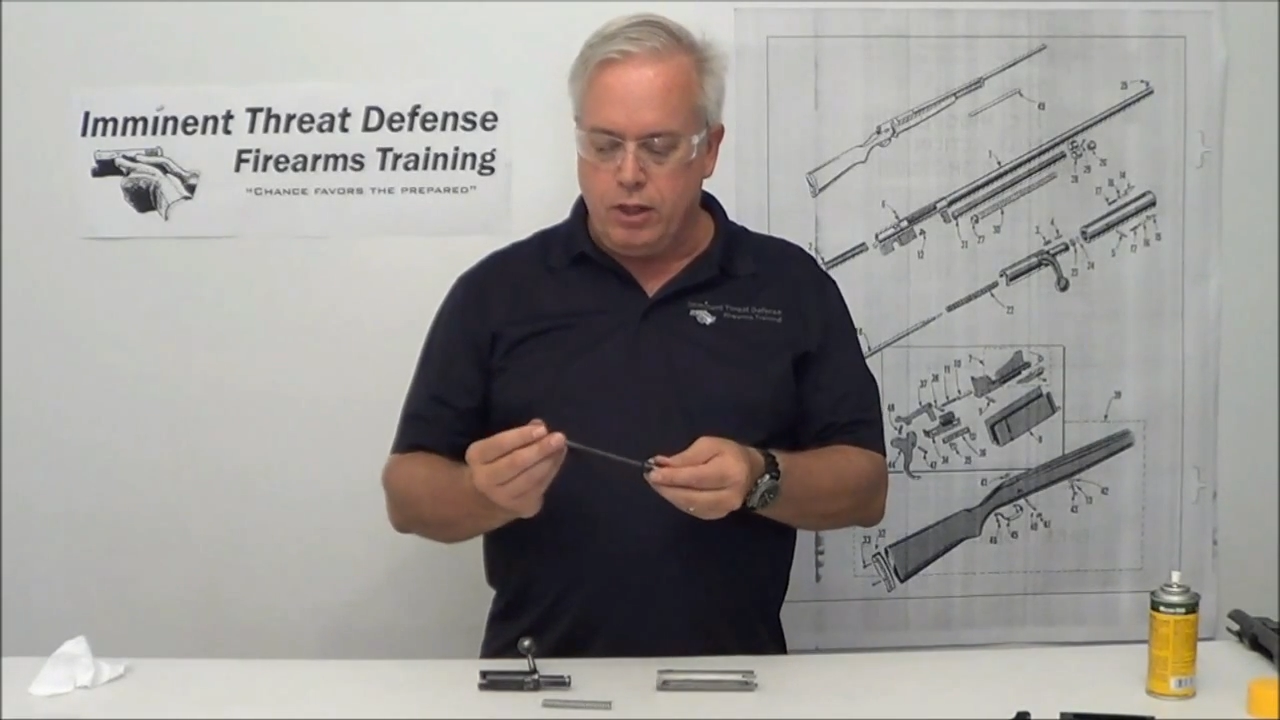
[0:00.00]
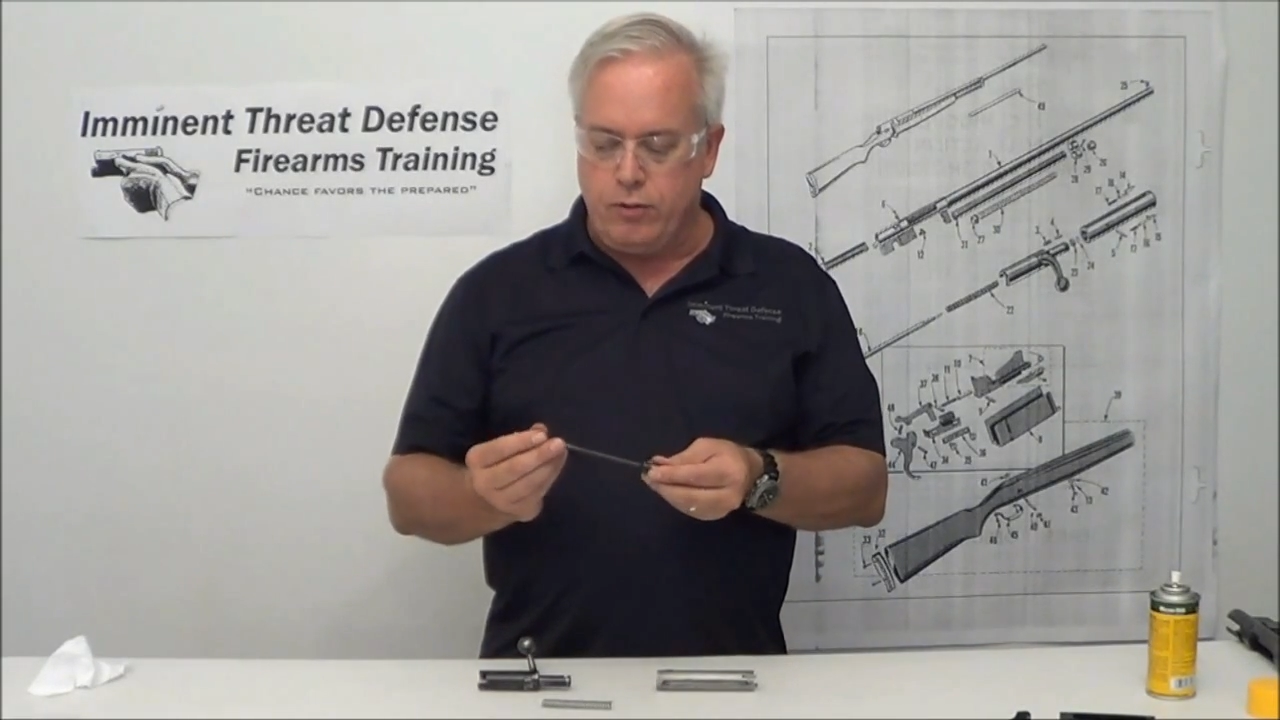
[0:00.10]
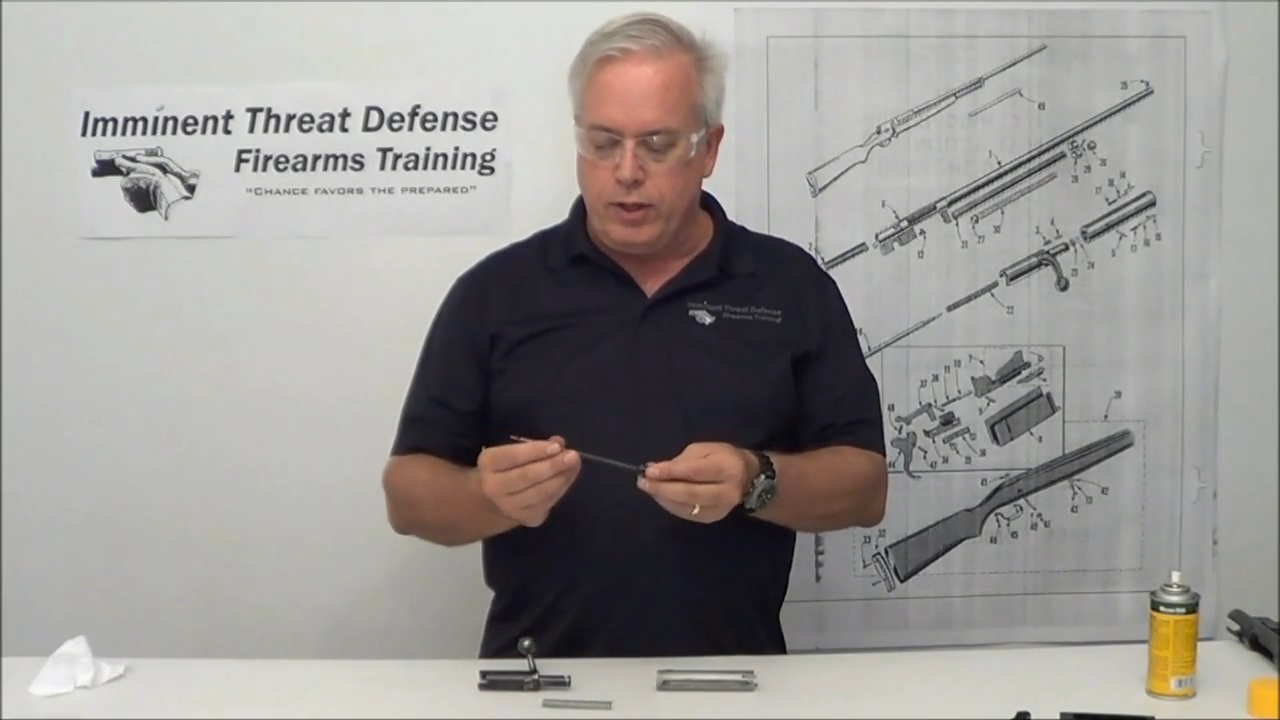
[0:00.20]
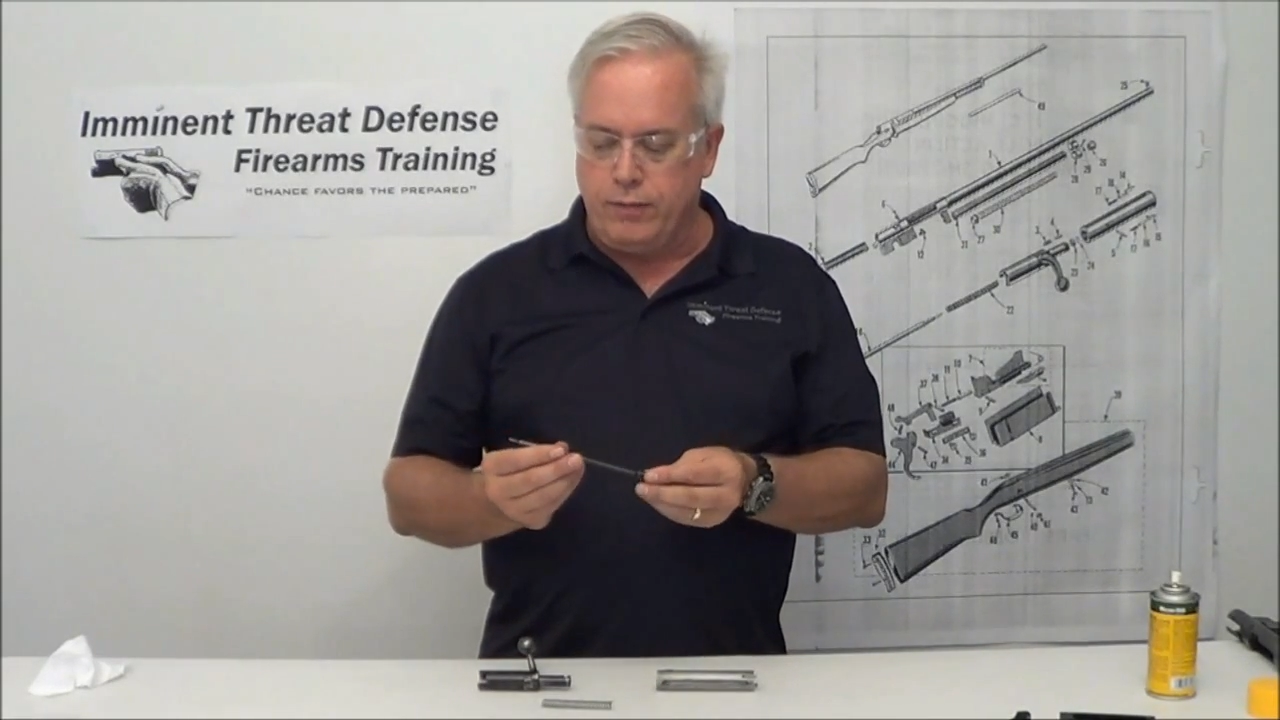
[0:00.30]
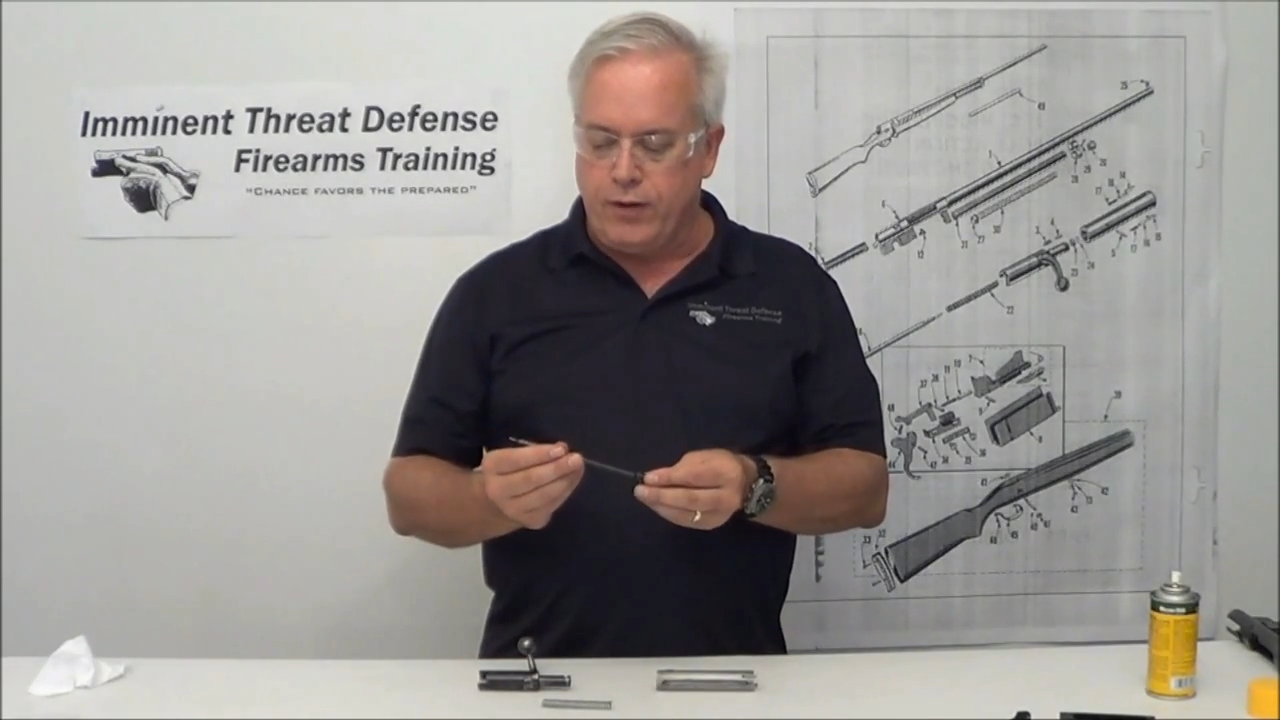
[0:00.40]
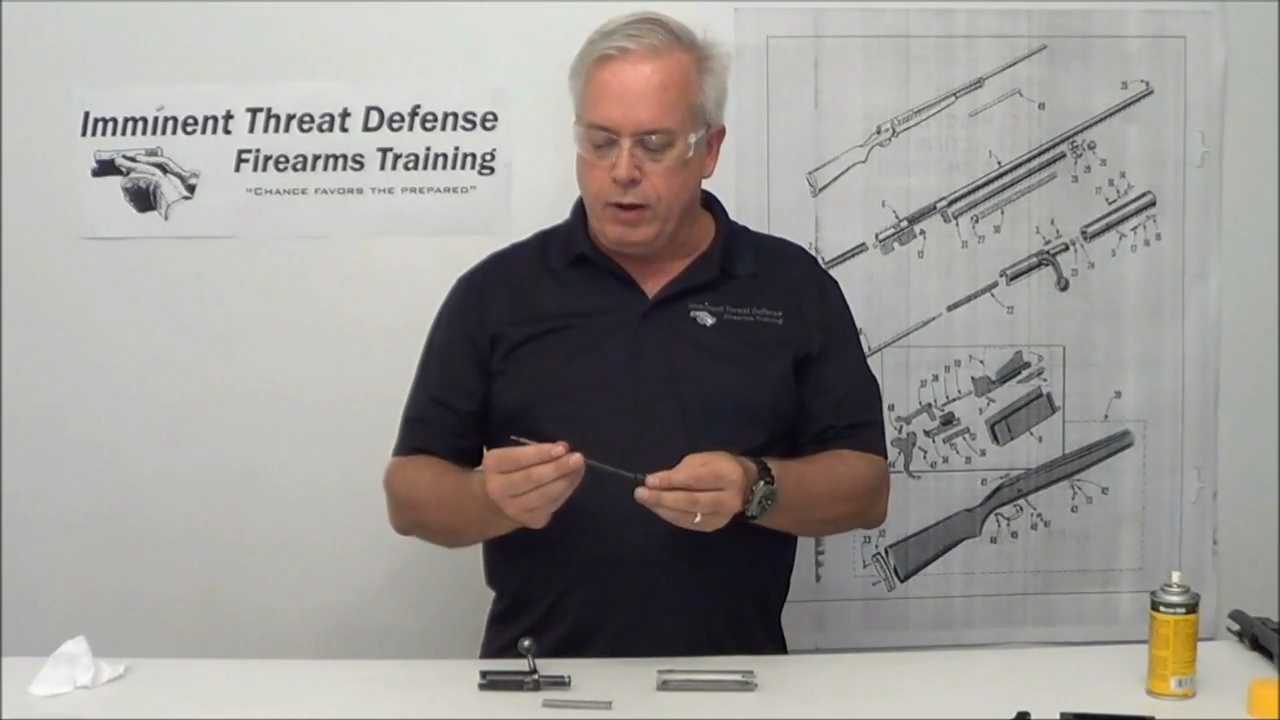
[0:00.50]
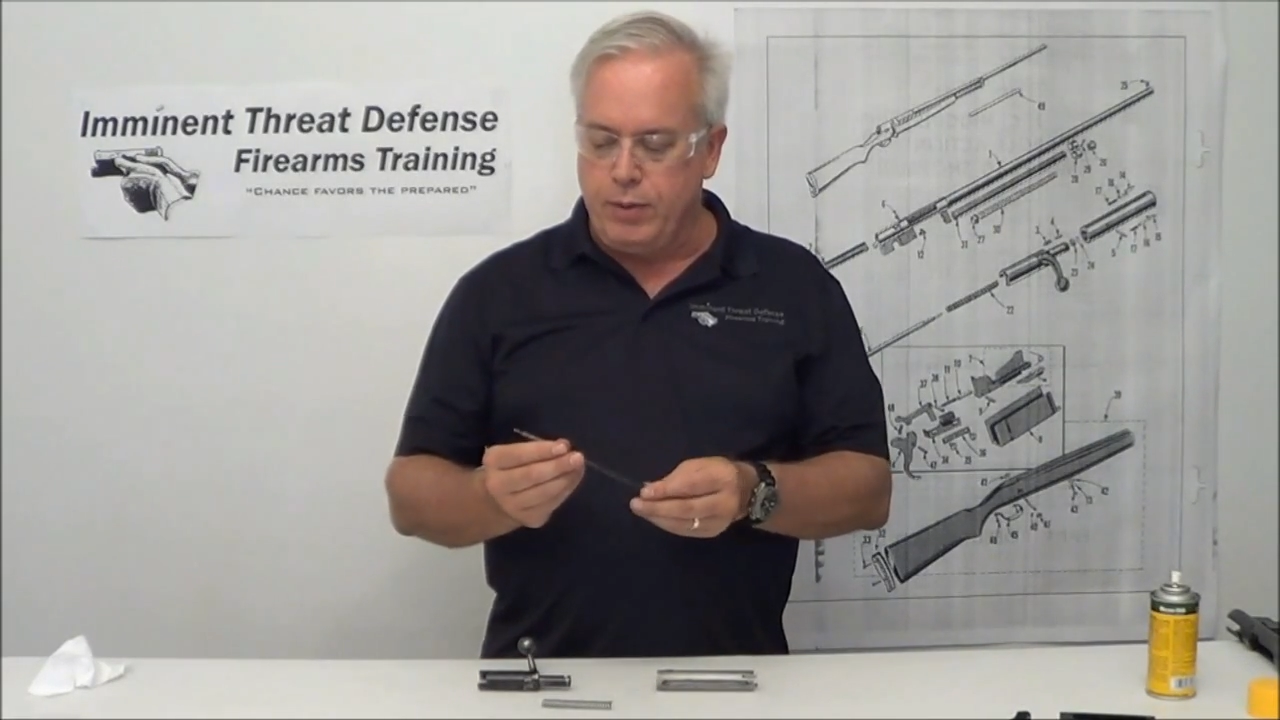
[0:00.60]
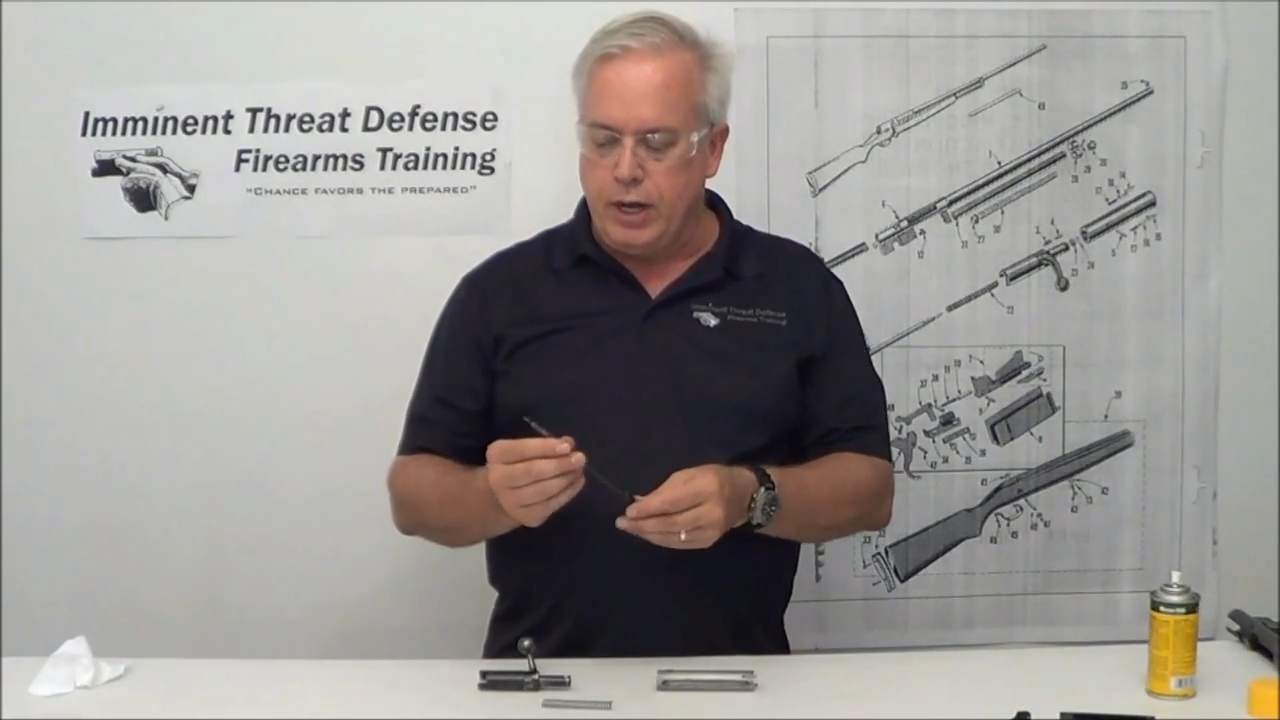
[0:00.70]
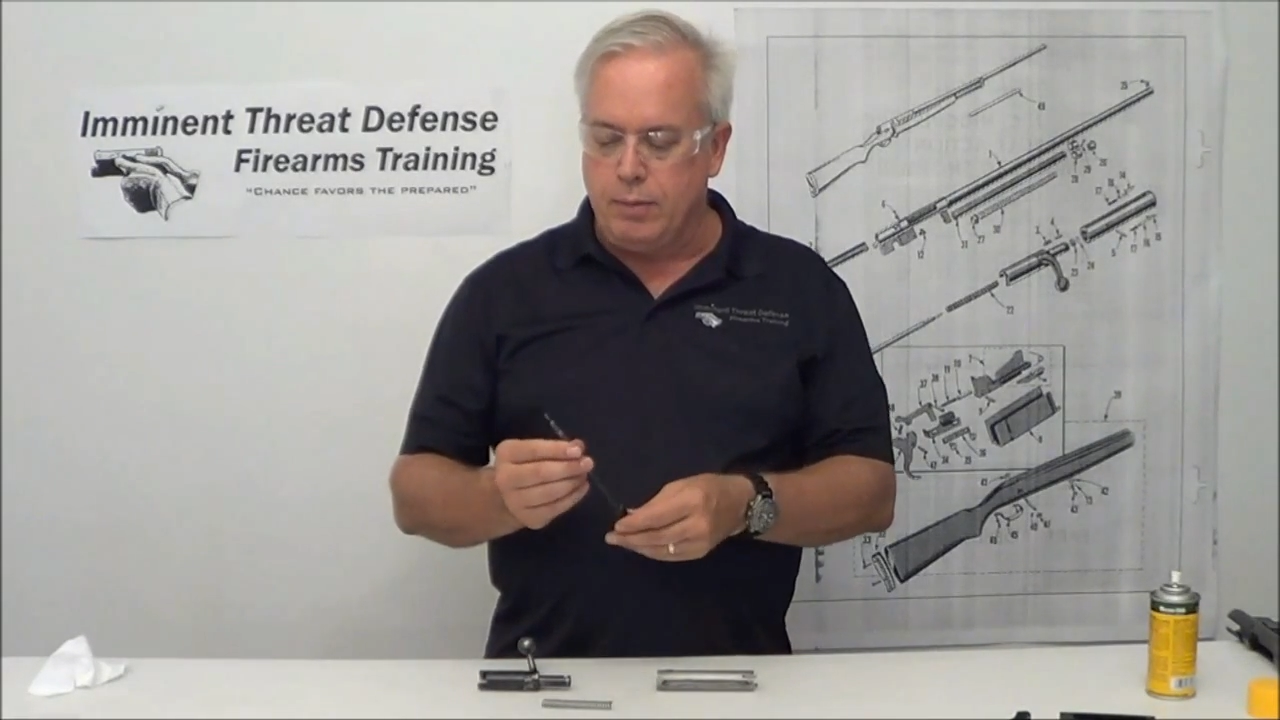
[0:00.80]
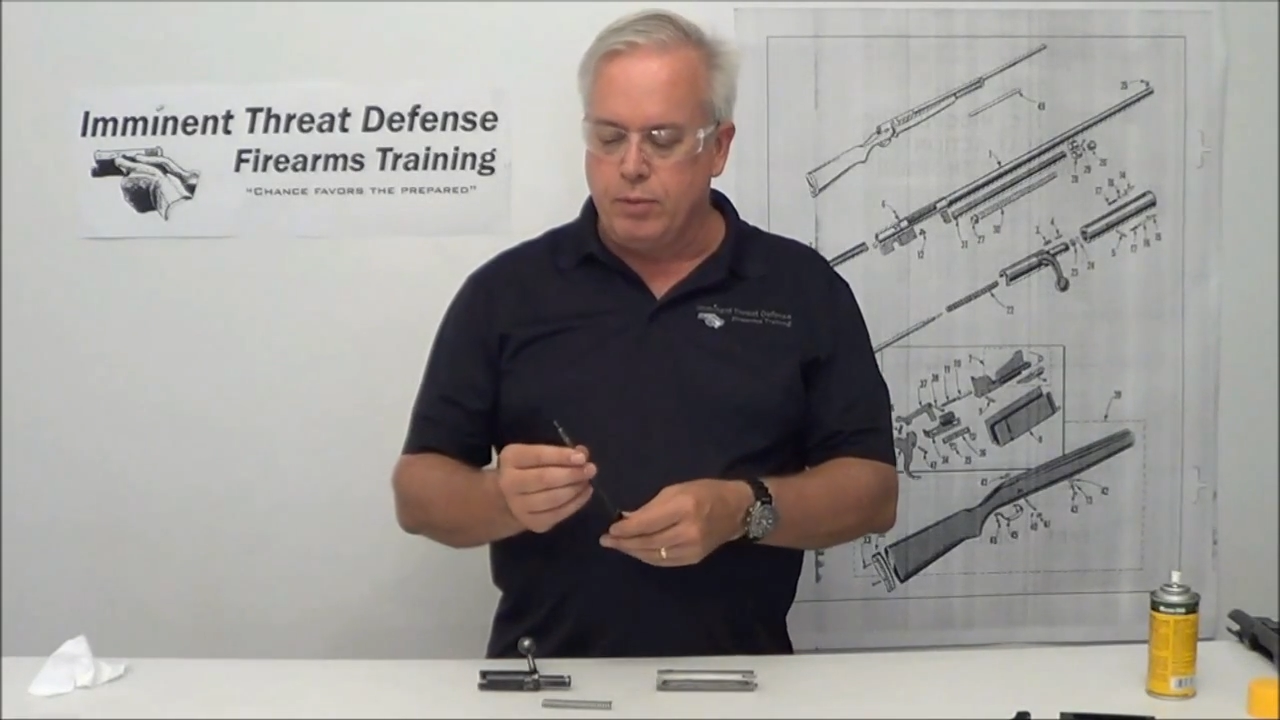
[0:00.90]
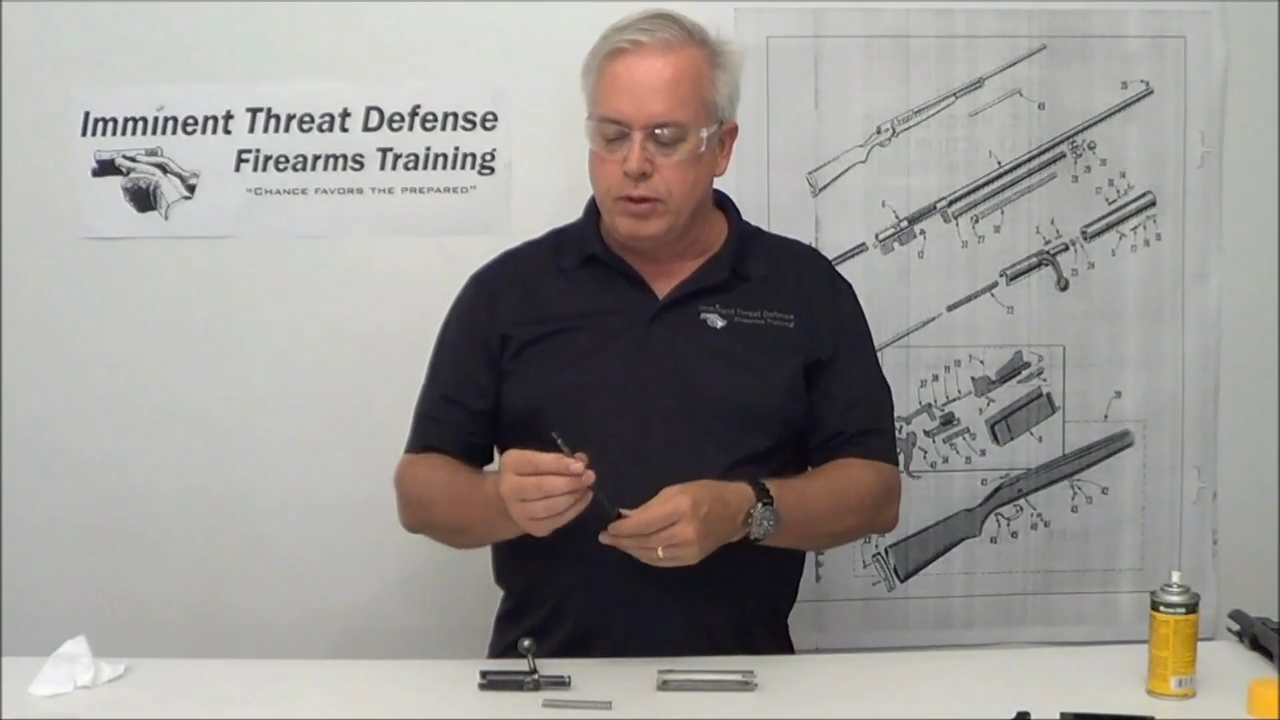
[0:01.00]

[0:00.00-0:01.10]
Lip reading: thread the firing pin out,